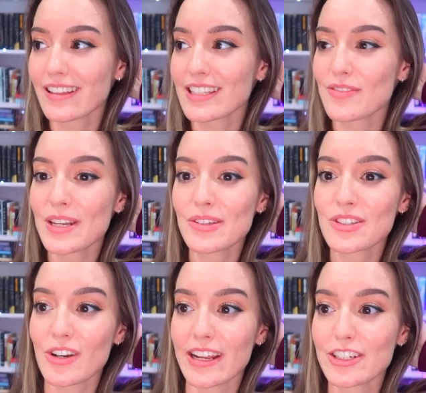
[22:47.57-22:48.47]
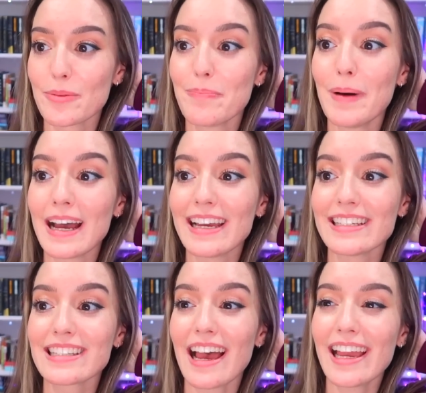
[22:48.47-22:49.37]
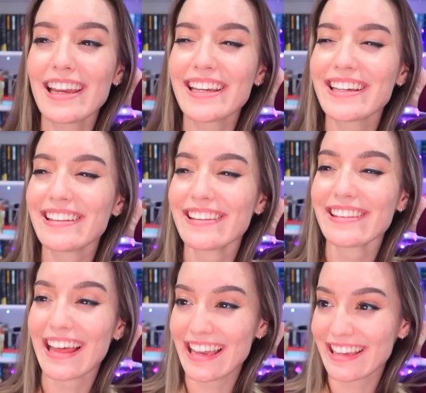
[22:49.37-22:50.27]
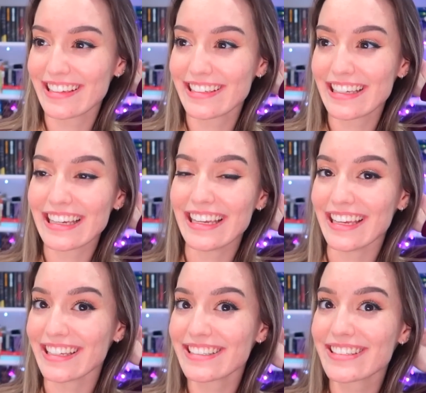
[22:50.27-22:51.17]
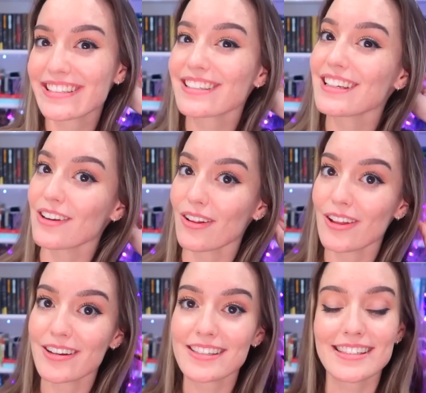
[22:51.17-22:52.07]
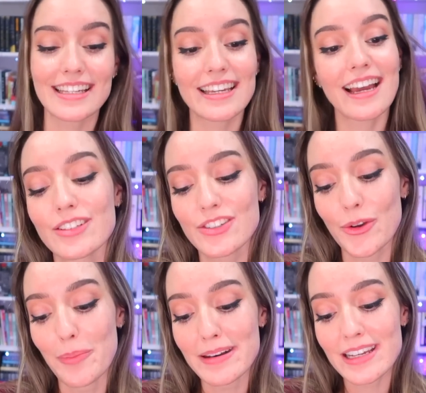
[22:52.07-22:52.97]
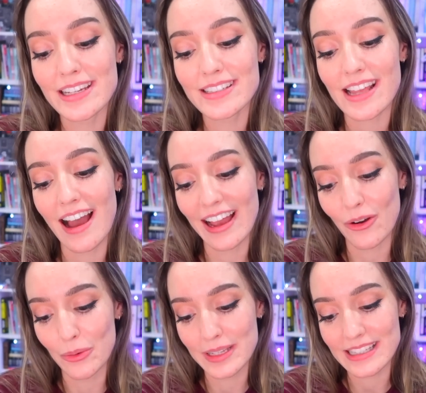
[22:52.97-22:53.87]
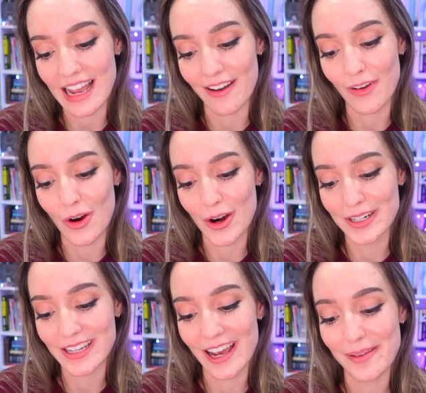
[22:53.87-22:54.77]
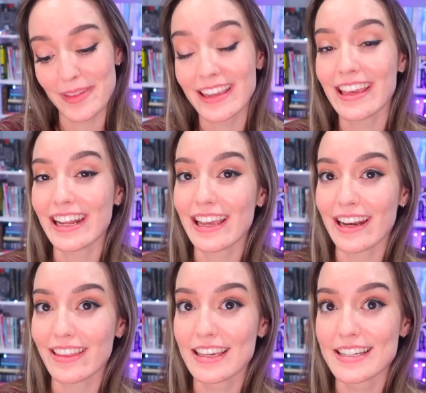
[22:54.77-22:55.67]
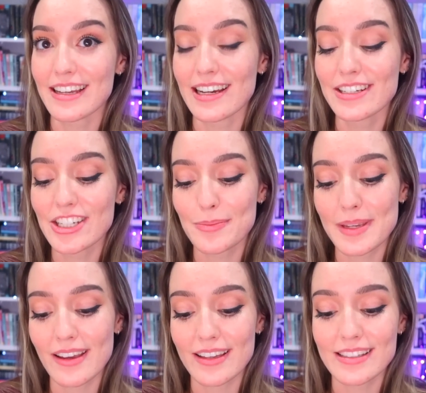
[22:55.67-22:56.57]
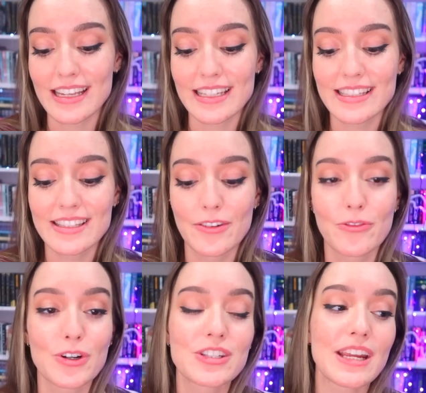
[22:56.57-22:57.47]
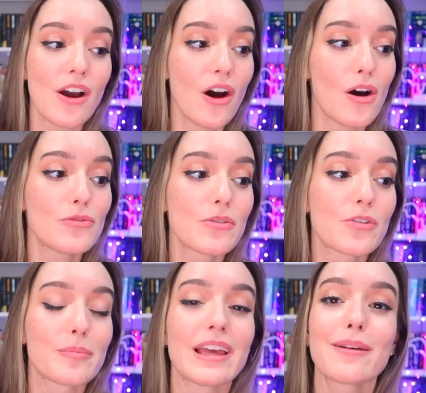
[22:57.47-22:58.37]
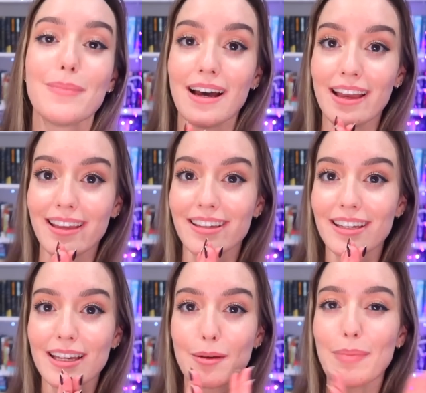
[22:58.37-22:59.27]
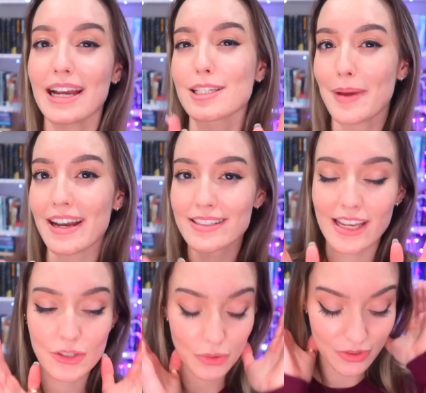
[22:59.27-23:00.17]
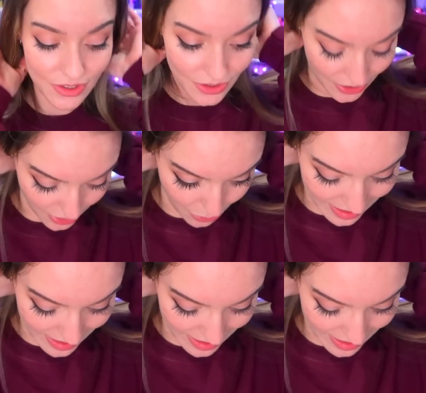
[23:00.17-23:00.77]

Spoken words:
This video is strange, but I like it, in all honesty. So Mondays, I always have a hard time like getting anything done, just because it's the first day off from like my back-to-back schedules during the